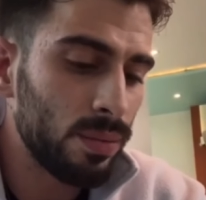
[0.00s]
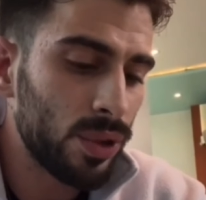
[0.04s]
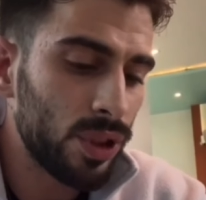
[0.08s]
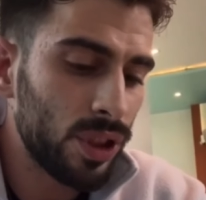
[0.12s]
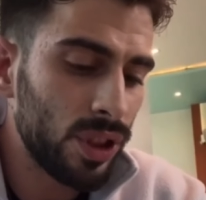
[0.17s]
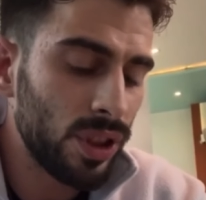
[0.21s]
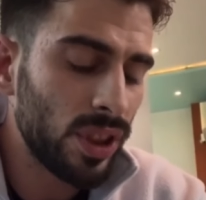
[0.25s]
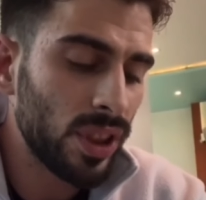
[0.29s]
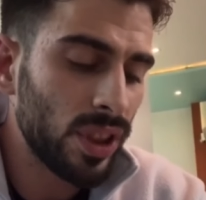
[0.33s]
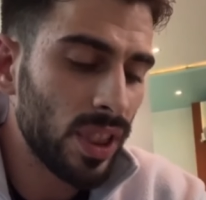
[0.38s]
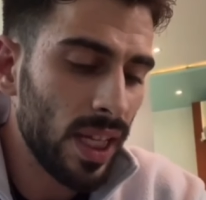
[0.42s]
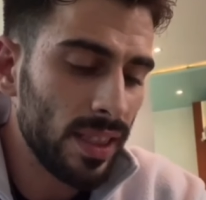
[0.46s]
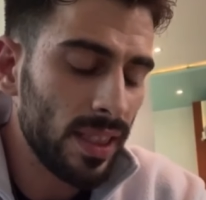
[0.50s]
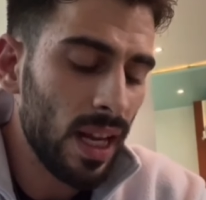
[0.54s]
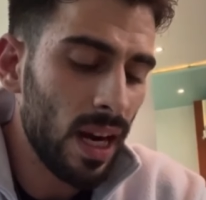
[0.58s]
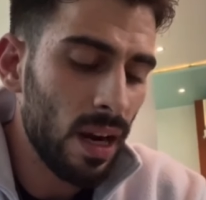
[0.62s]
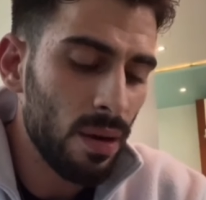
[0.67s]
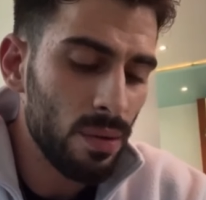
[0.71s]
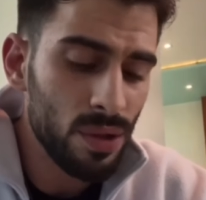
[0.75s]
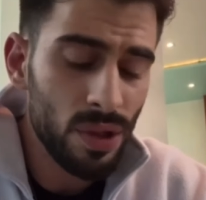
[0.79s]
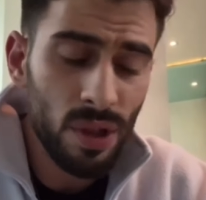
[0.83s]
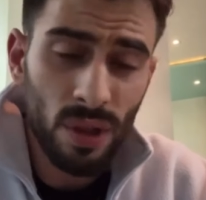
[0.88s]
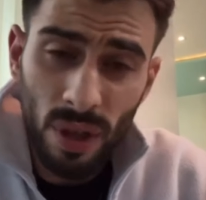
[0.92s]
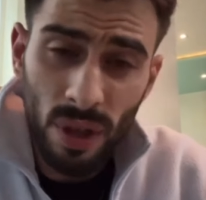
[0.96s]
she said that
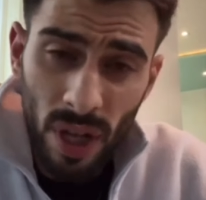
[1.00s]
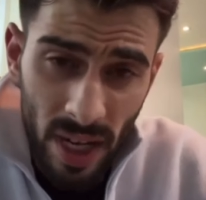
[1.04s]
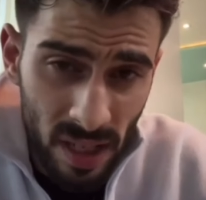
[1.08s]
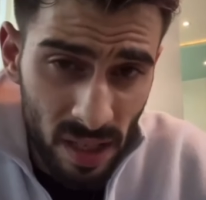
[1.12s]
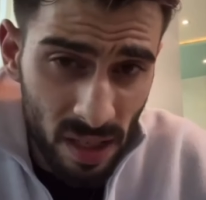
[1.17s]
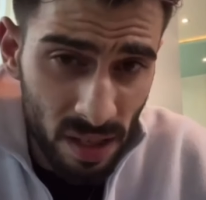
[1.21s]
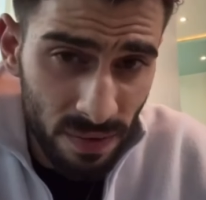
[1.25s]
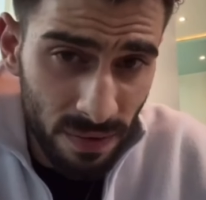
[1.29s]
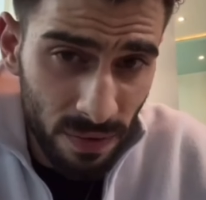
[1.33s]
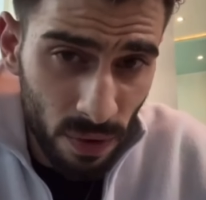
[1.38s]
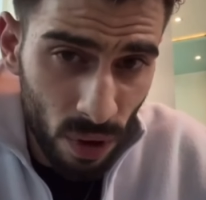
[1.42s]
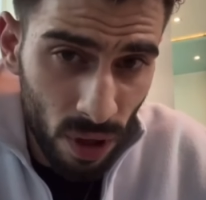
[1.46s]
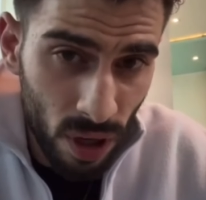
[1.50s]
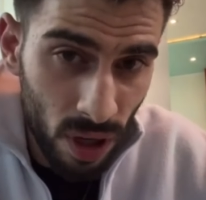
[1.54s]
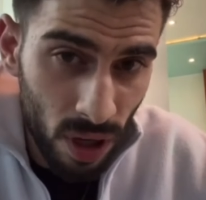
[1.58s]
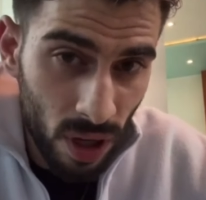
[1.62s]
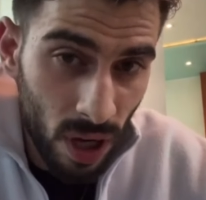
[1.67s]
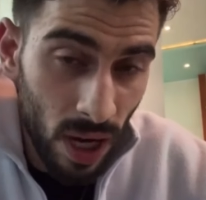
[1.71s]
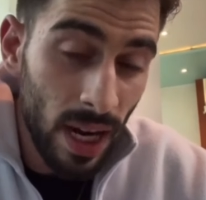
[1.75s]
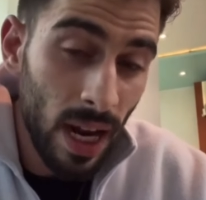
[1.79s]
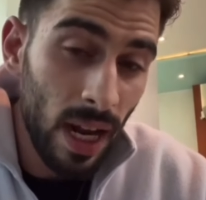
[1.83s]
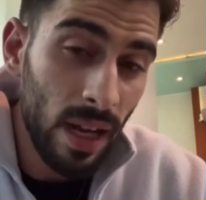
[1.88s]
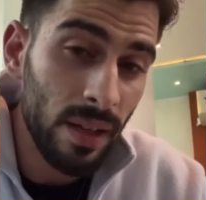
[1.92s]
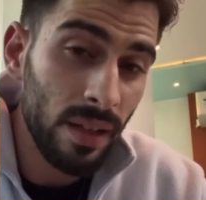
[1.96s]
I was crazy for her
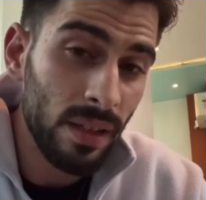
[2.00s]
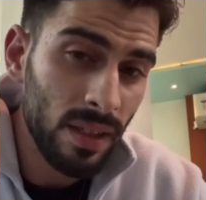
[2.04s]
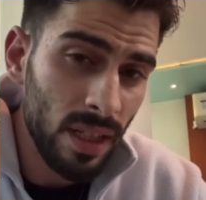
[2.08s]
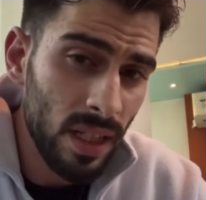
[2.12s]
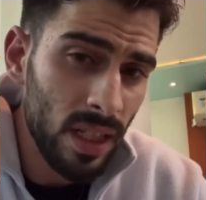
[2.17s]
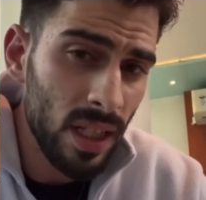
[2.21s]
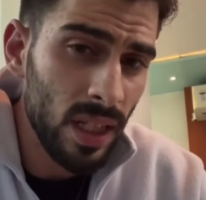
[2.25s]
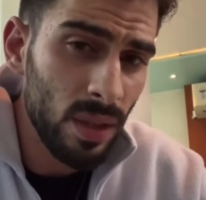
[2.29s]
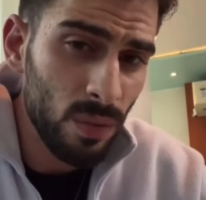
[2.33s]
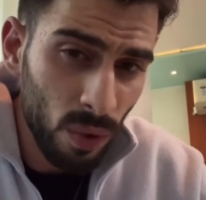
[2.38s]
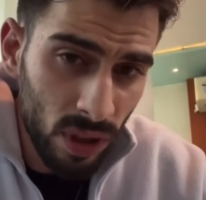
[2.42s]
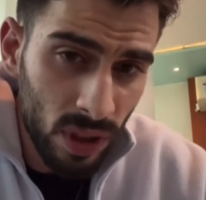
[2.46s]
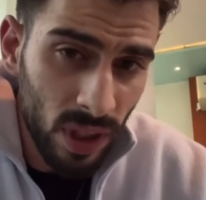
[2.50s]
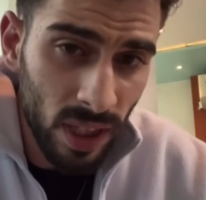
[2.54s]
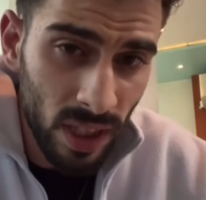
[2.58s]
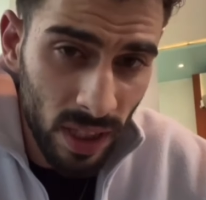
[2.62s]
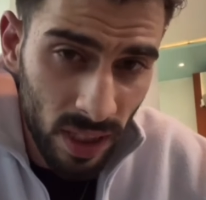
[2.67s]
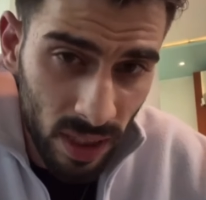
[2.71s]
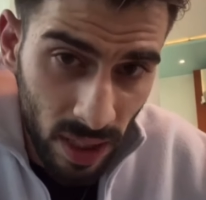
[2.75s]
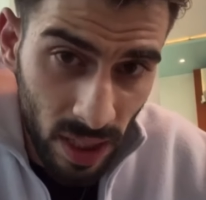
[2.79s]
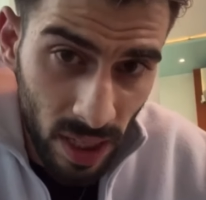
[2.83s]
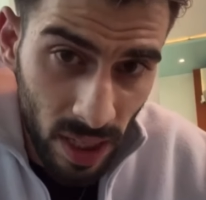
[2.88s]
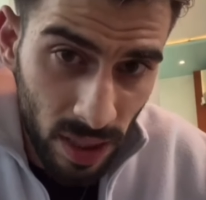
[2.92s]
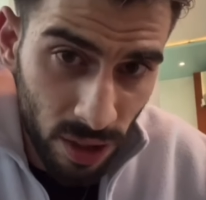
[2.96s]
and I really wanted
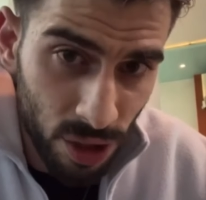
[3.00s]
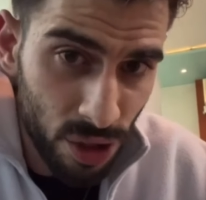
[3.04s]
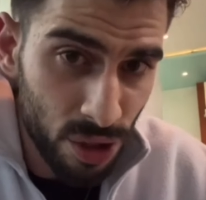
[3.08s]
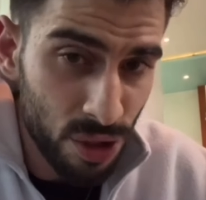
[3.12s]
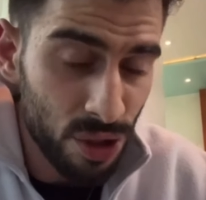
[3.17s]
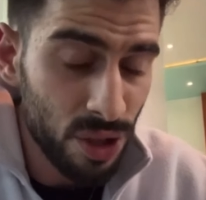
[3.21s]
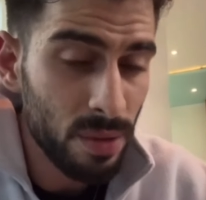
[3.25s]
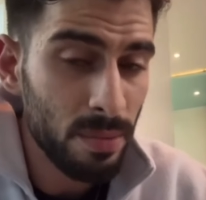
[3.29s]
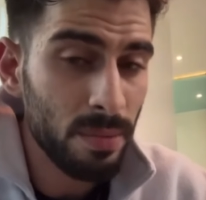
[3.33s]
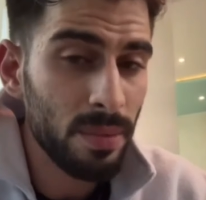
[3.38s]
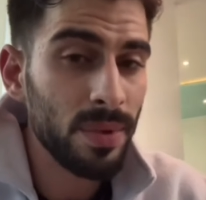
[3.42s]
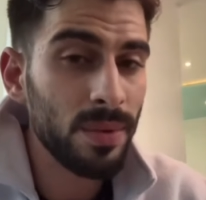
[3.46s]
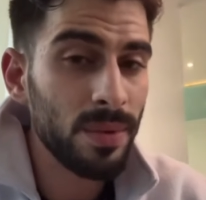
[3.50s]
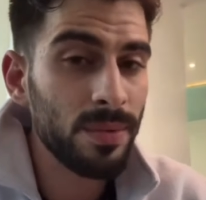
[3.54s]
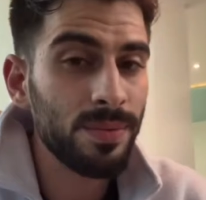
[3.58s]
a relationship.